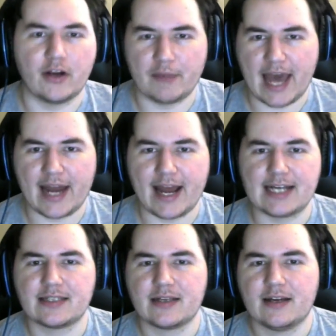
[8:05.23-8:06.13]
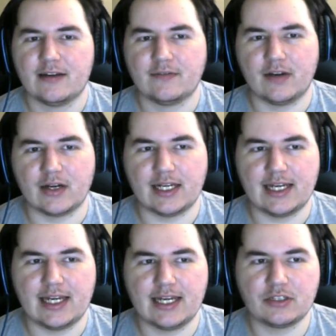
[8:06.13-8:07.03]
badass,
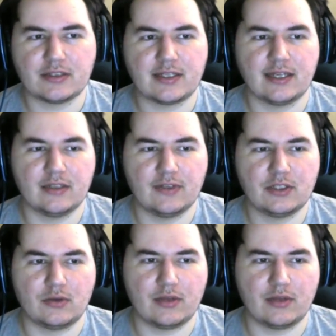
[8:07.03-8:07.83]
very interesting individual.